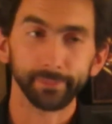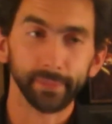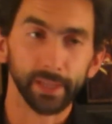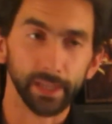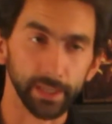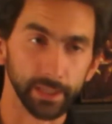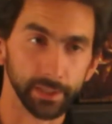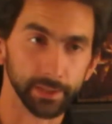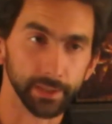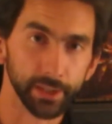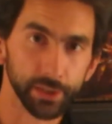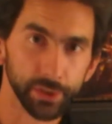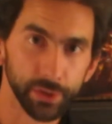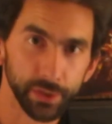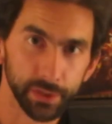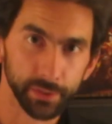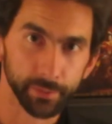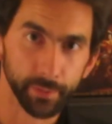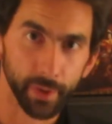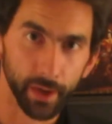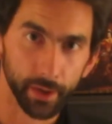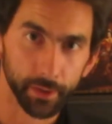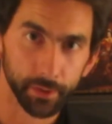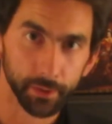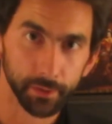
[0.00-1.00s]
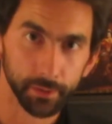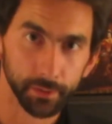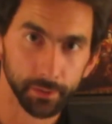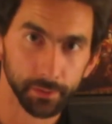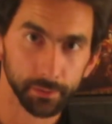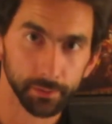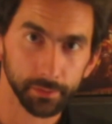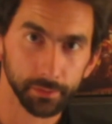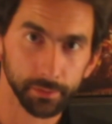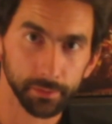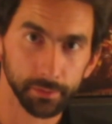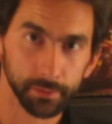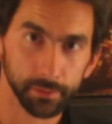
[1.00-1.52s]
elections matter.
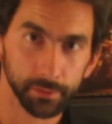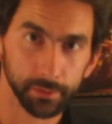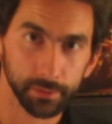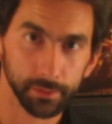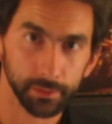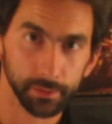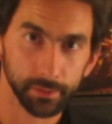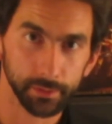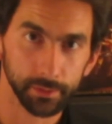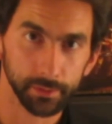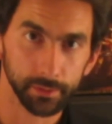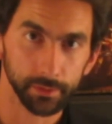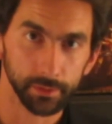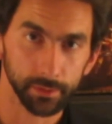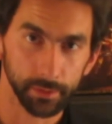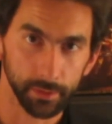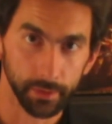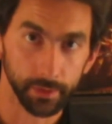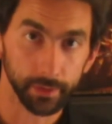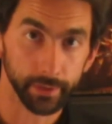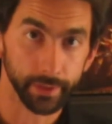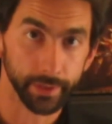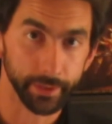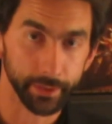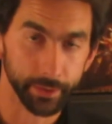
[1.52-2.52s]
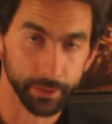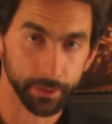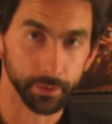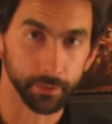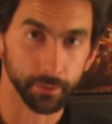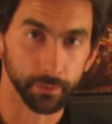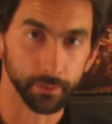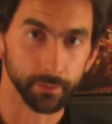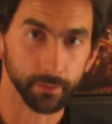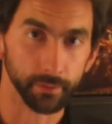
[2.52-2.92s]
They do.